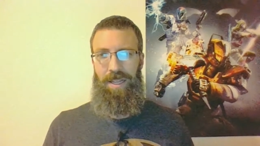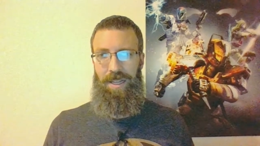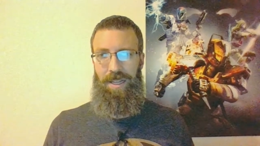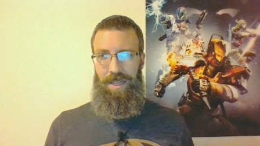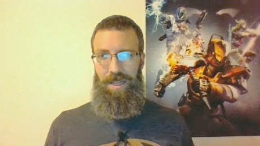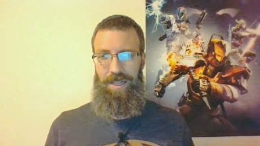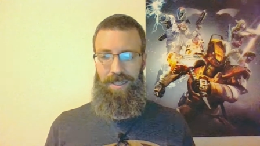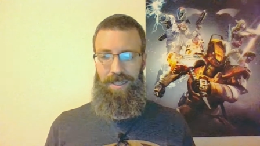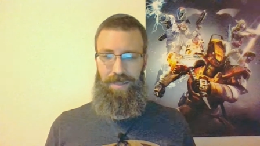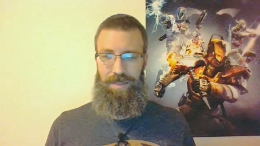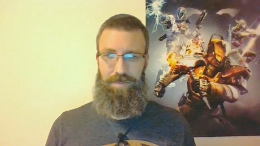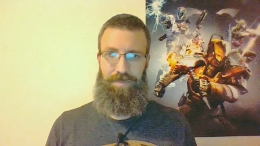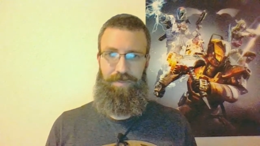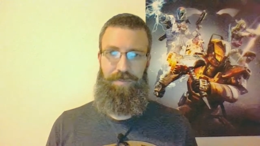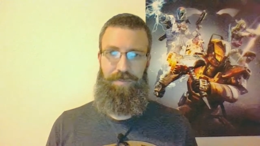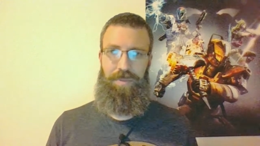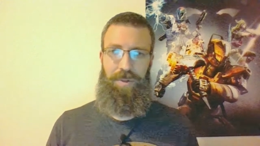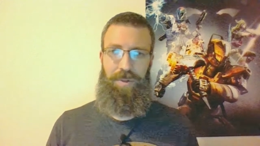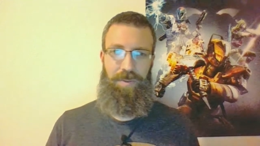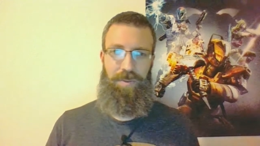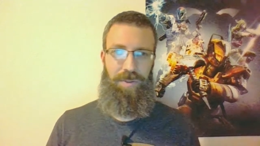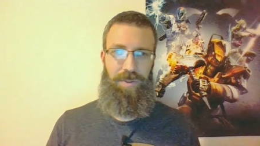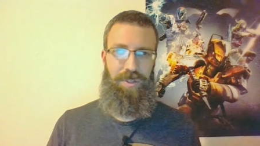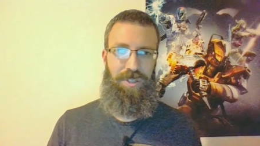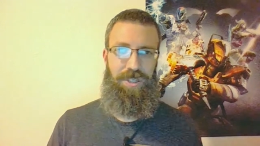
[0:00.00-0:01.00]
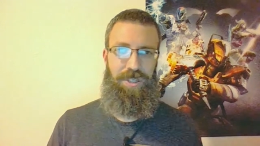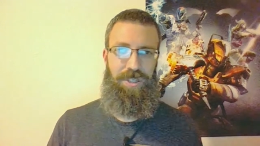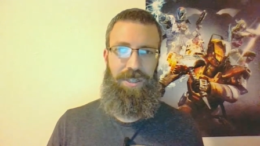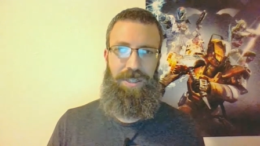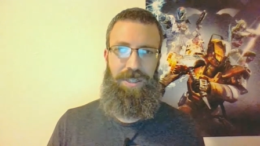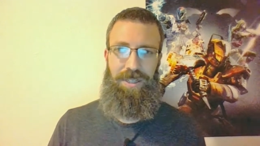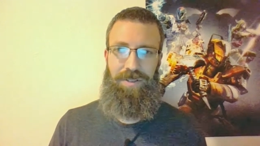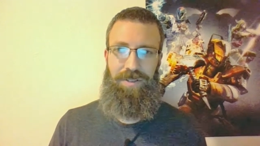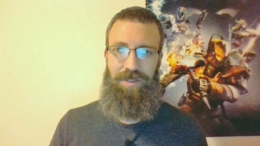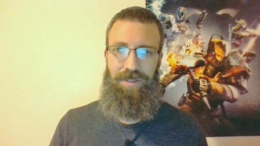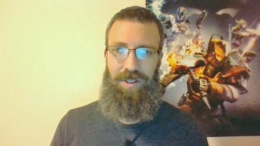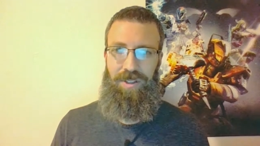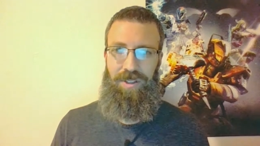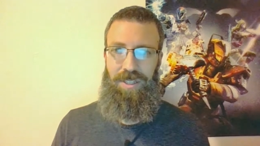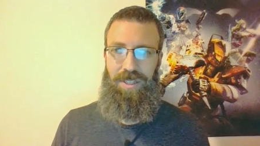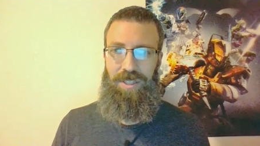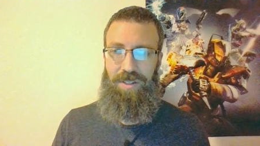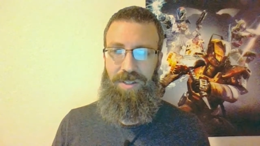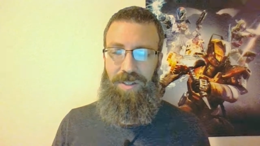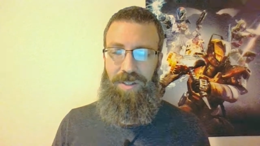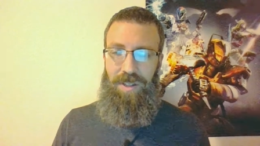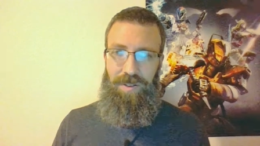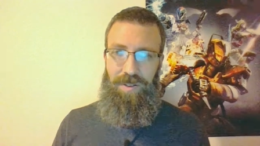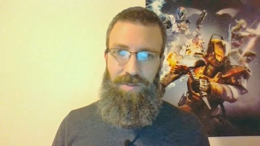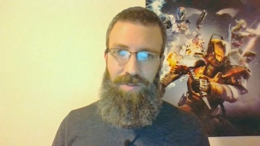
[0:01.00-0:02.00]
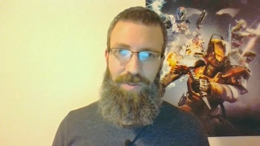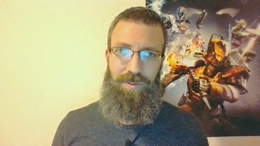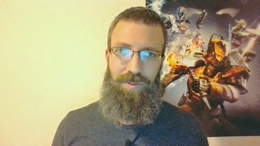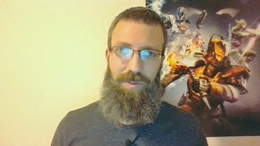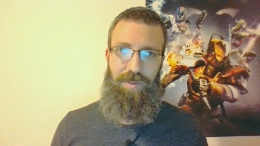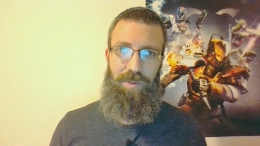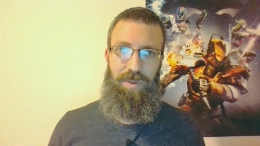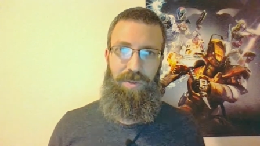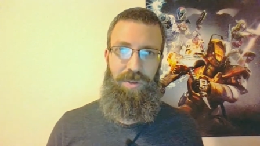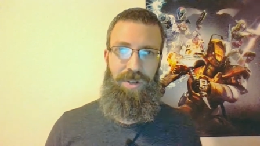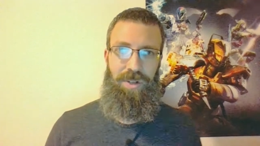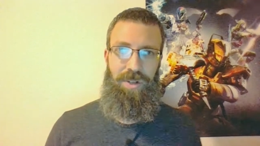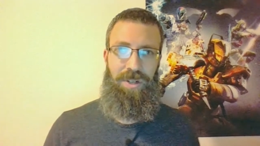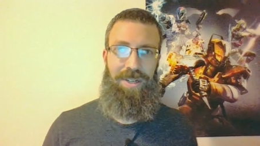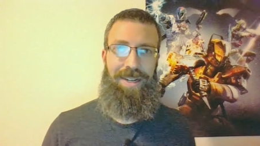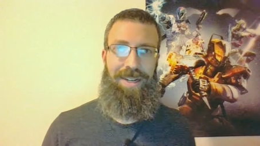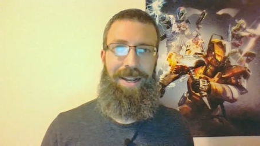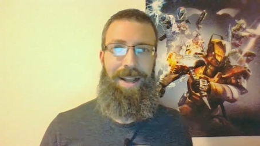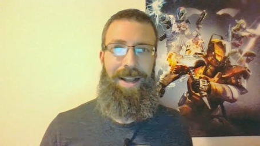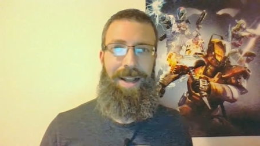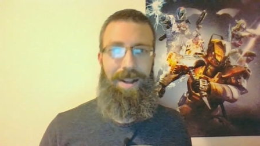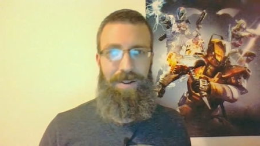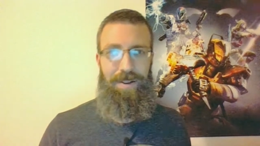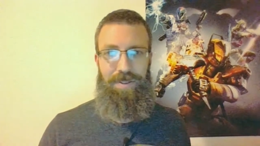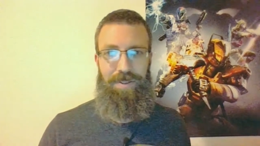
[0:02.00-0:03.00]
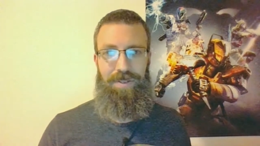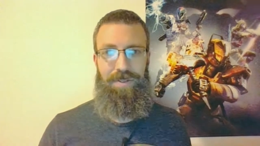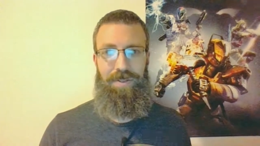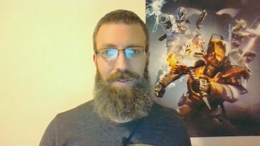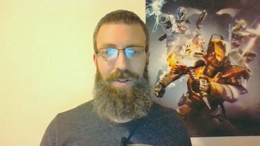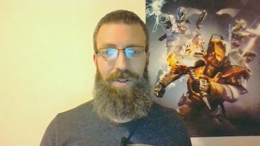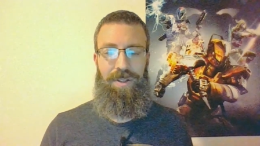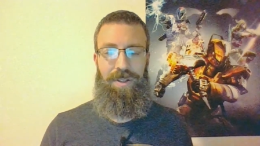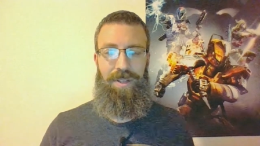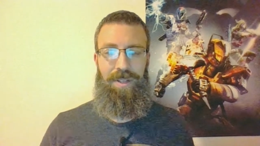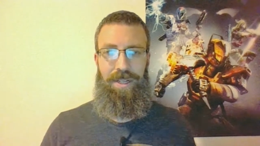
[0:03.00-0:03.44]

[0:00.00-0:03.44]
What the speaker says: but we're just going to leave it at this for now,